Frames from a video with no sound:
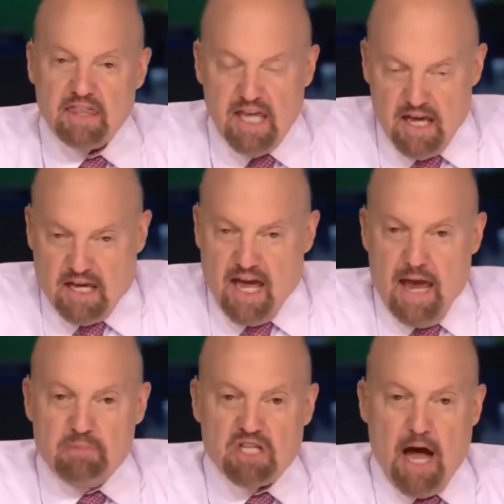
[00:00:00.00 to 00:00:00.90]
think
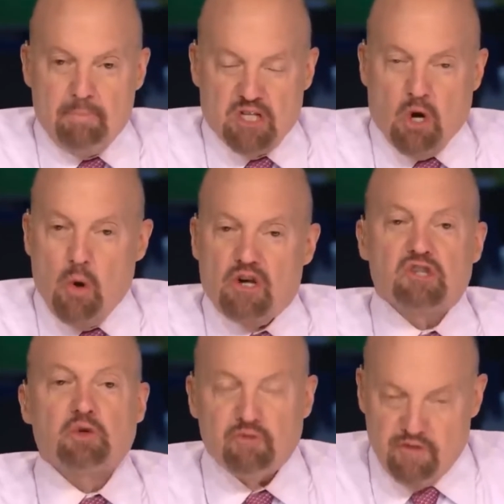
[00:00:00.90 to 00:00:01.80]
GameStop is going to
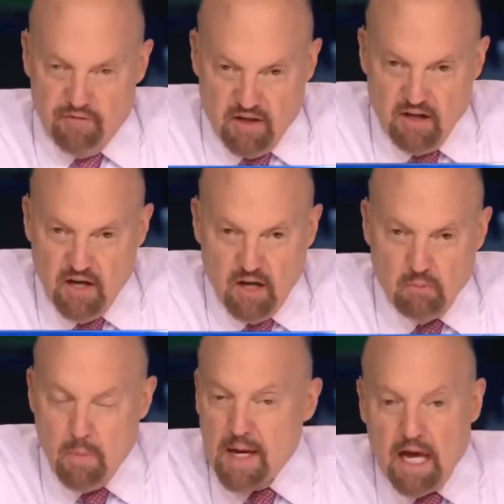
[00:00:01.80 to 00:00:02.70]
250?
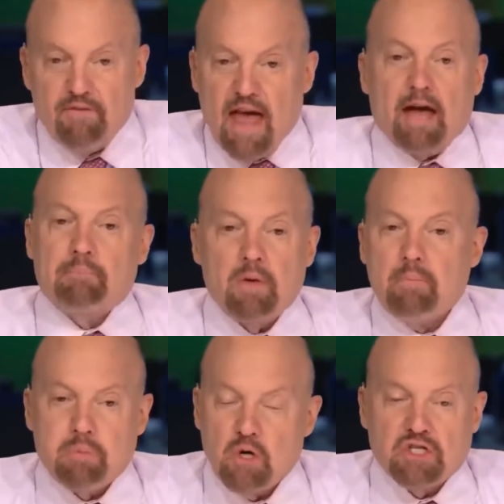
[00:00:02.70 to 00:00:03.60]
Would we give that
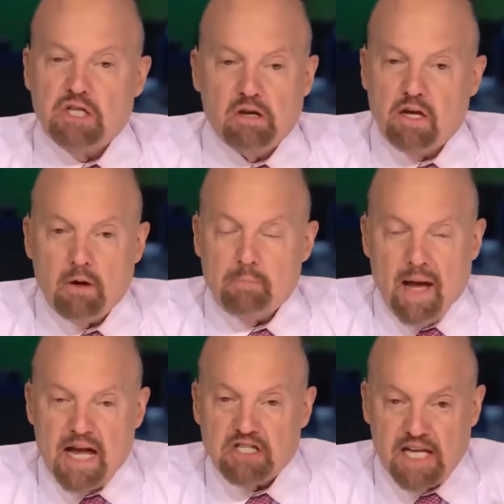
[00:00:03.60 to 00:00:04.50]
person a
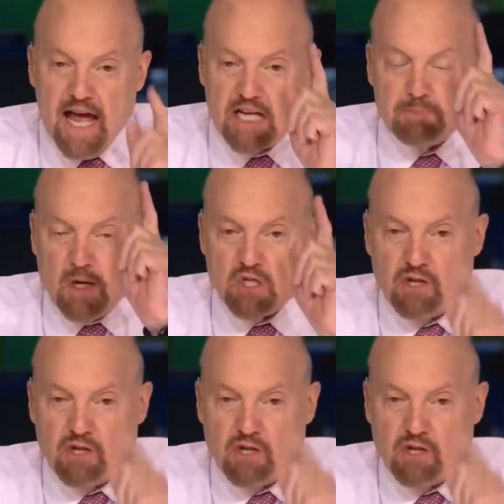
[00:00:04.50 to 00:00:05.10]
pass? Yes, because